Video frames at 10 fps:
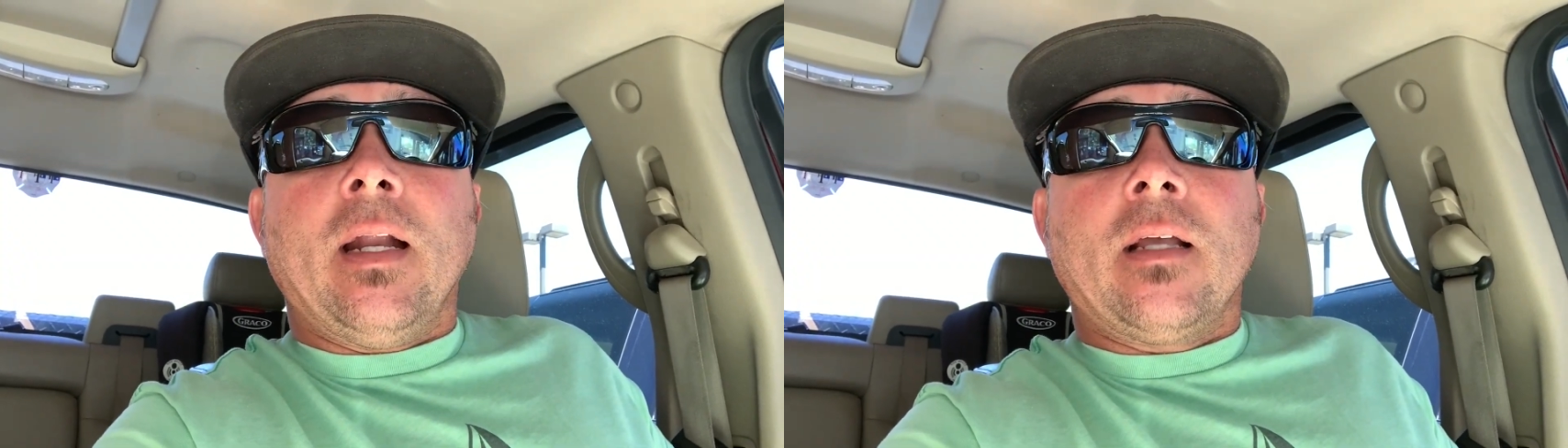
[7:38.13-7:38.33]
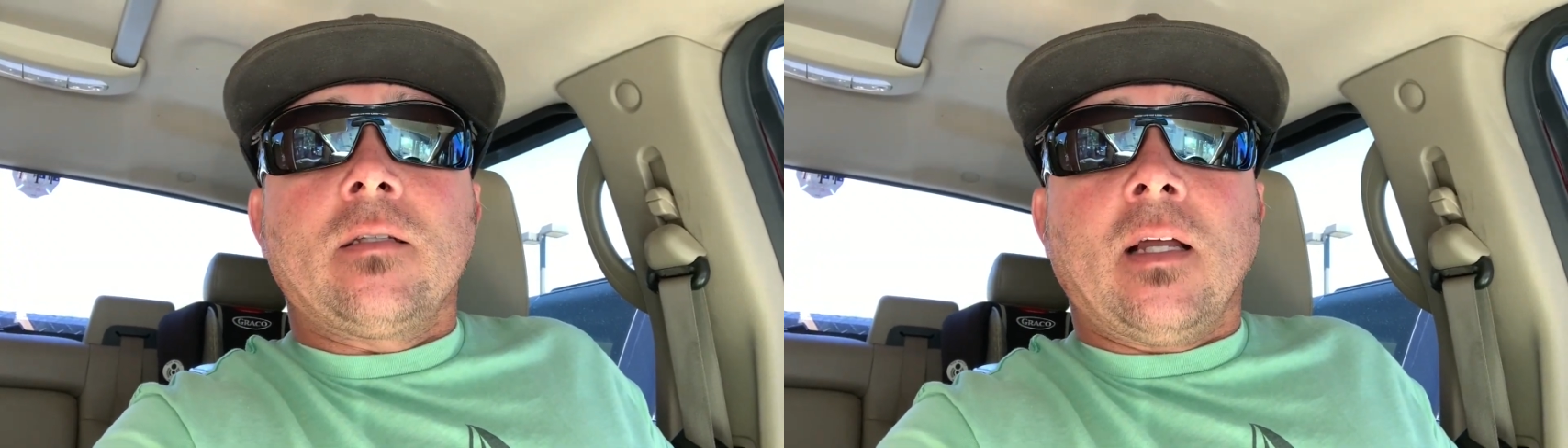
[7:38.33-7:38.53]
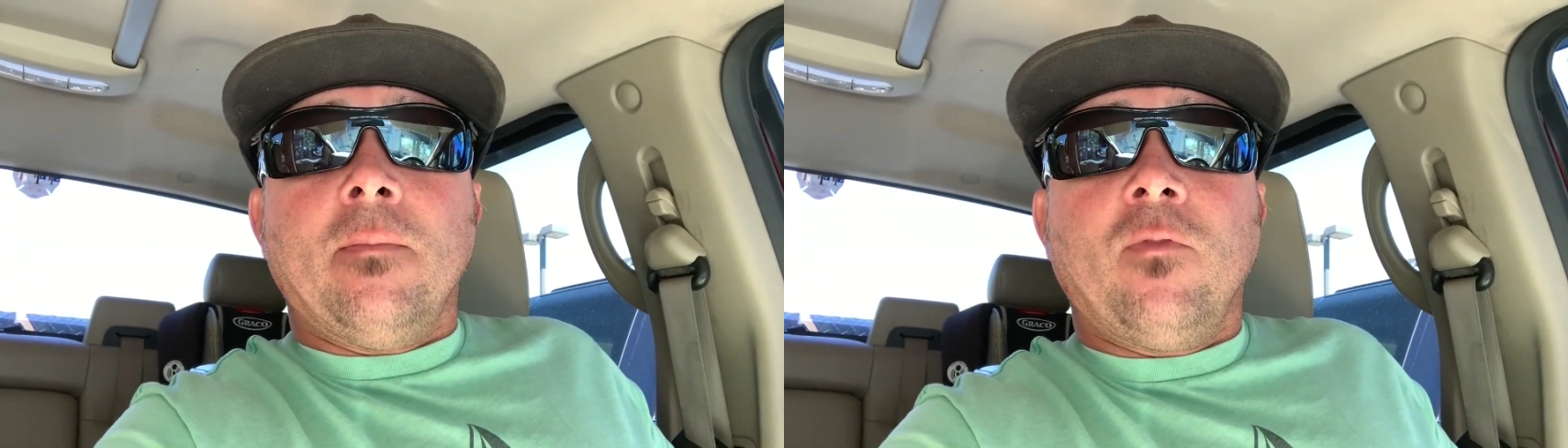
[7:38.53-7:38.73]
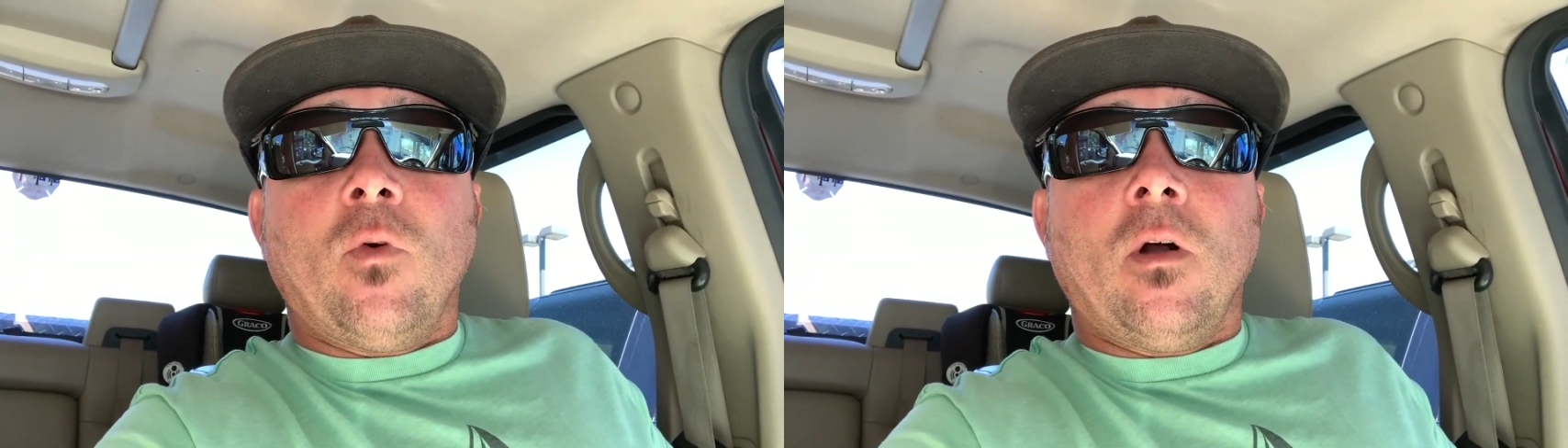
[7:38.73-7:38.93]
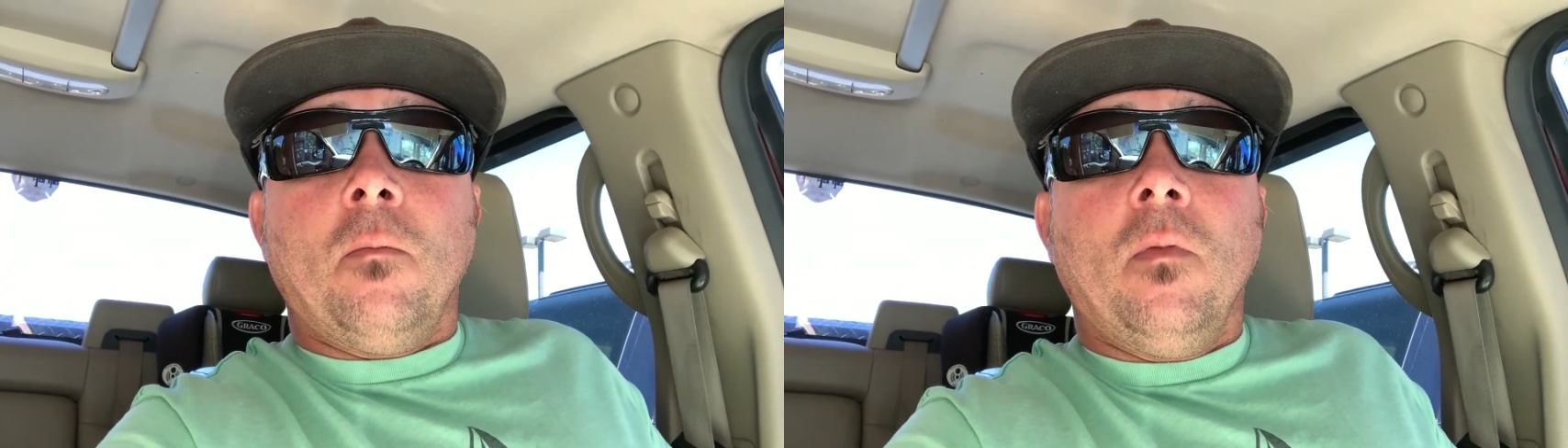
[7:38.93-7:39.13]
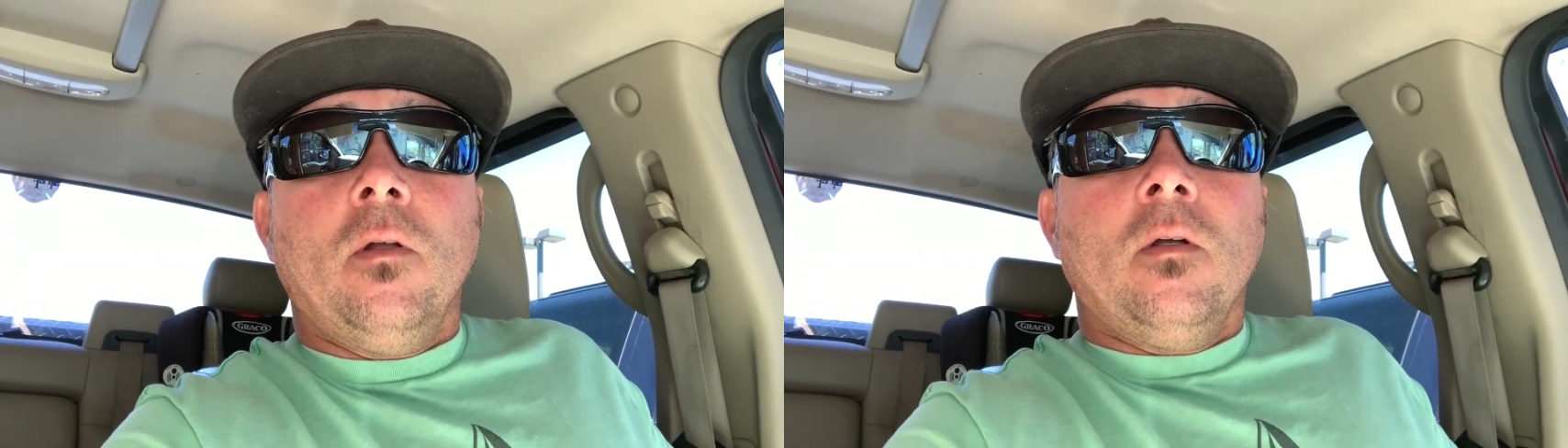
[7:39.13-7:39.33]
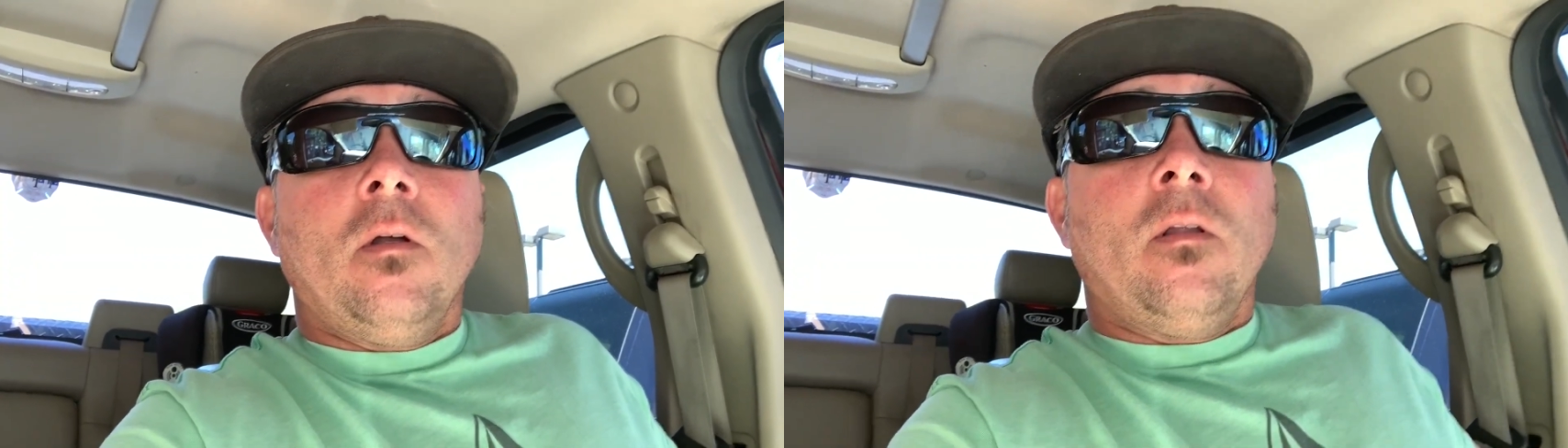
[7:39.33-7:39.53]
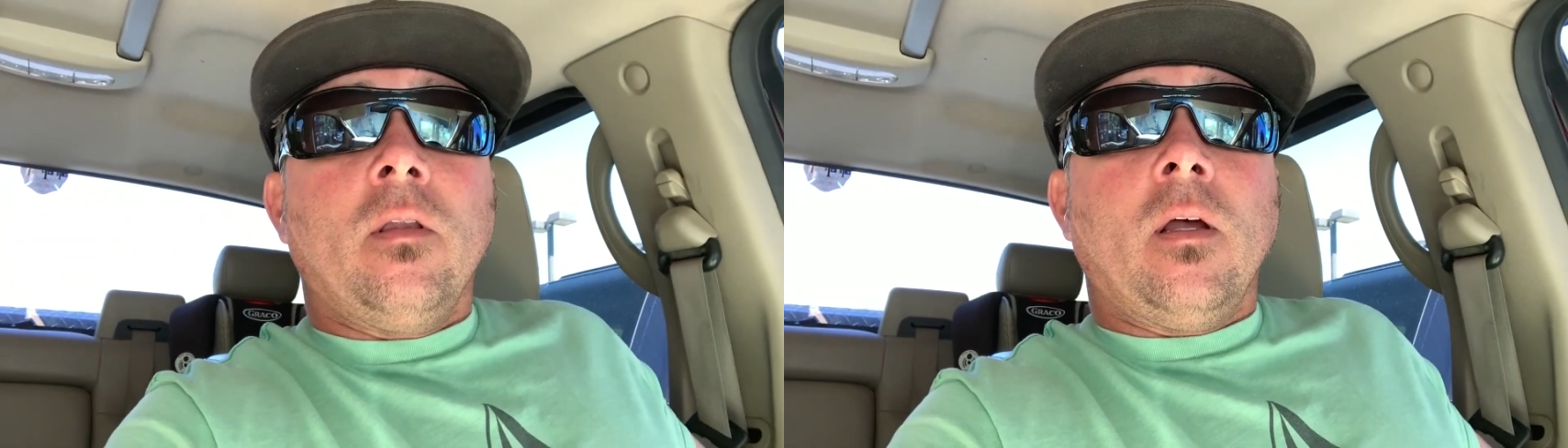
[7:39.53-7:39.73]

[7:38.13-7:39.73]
next time for them.